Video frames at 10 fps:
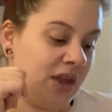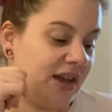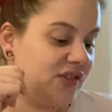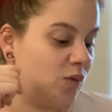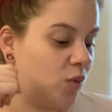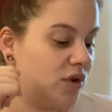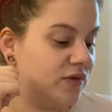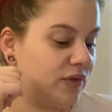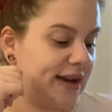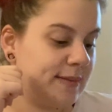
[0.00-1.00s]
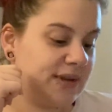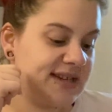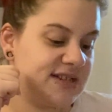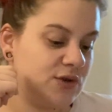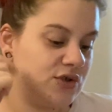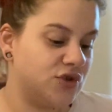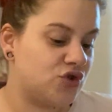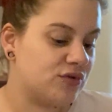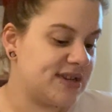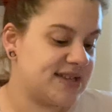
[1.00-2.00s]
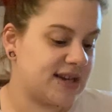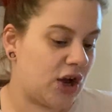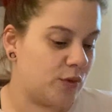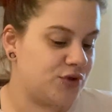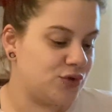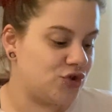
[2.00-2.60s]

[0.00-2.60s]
Its wood frame links you to the trees and helps you